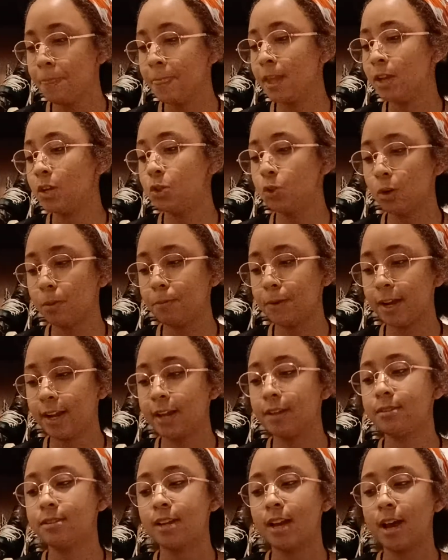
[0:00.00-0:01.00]
Short
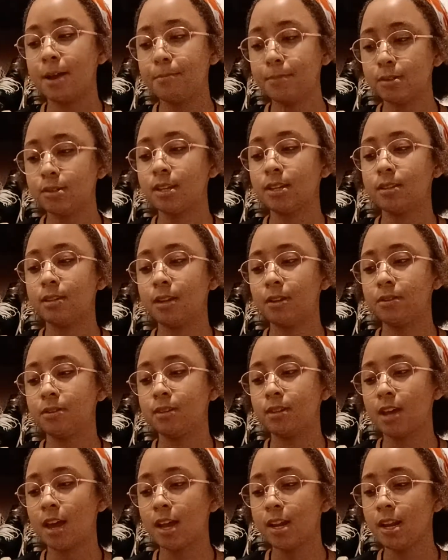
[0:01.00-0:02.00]
breakdown time, as I
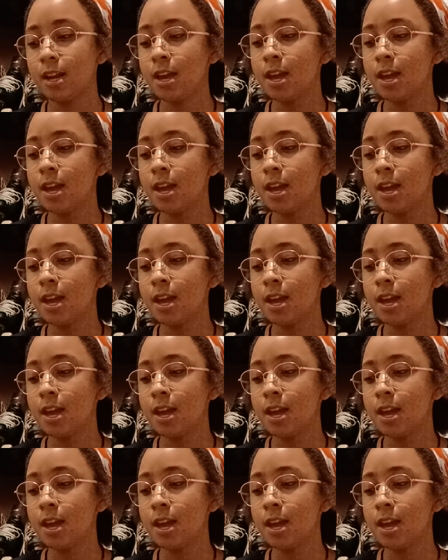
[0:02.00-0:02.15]
said.